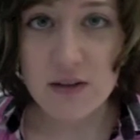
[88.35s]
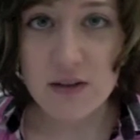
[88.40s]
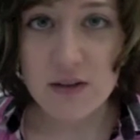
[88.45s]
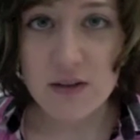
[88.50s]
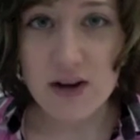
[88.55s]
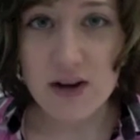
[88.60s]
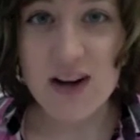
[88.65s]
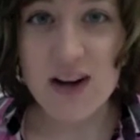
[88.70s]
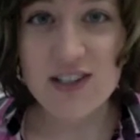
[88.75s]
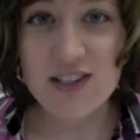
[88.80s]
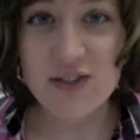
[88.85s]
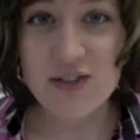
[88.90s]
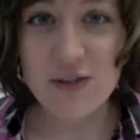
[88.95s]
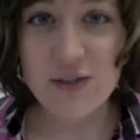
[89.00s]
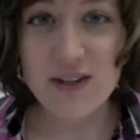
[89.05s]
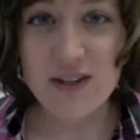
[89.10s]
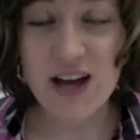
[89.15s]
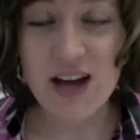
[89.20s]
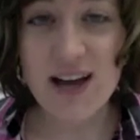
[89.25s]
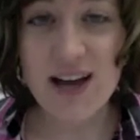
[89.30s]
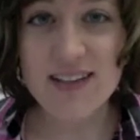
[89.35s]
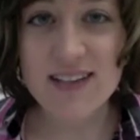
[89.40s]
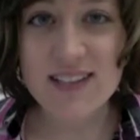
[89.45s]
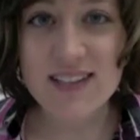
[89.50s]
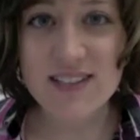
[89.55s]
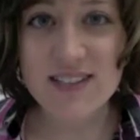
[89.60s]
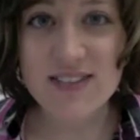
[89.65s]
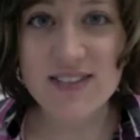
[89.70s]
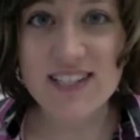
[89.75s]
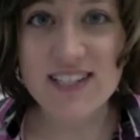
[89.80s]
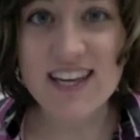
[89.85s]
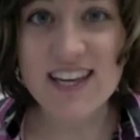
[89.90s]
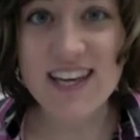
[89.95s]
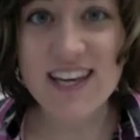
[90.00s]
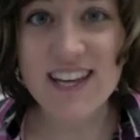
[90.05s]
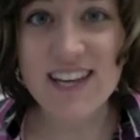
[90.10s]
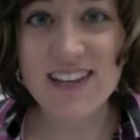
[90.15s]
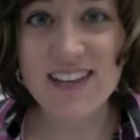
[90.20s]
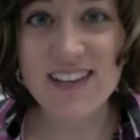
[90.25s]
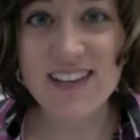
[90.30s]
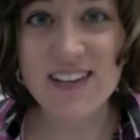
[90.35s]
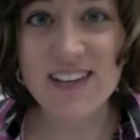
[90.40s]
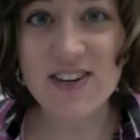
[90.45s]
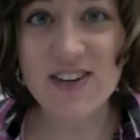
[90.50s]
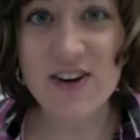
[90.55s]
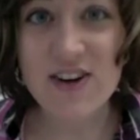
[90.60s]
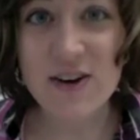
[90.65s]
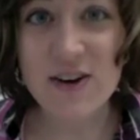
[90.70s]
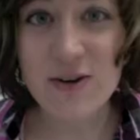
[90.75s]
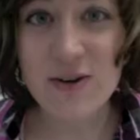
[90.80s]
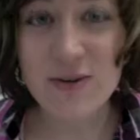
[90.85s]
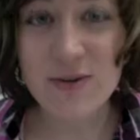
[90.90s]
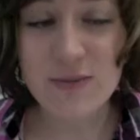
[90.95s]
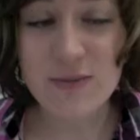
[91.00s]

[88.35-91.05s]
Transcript: There are different kinds of tea, you know.